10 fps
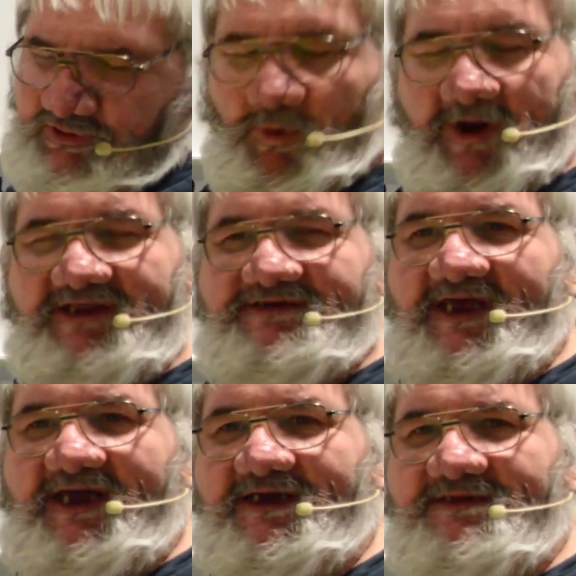20
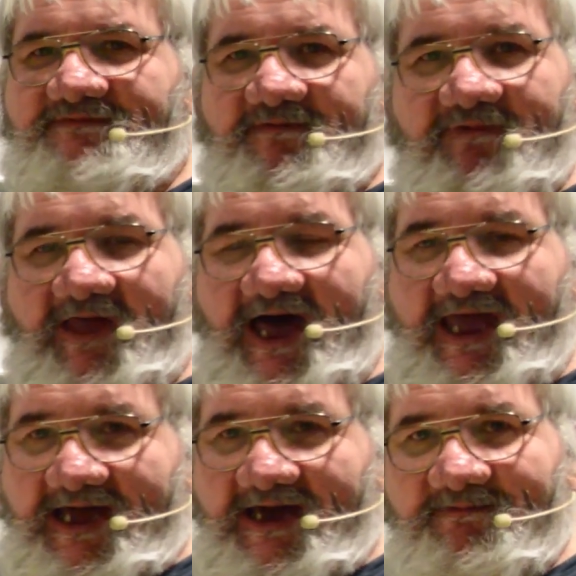seconds for
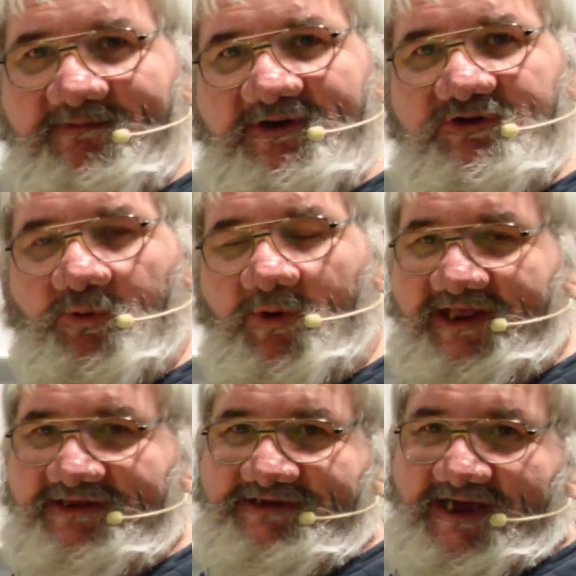fly up and
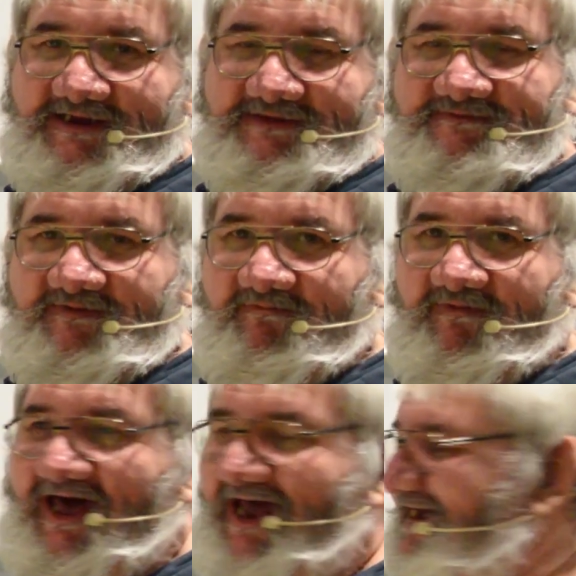20 seconds for fly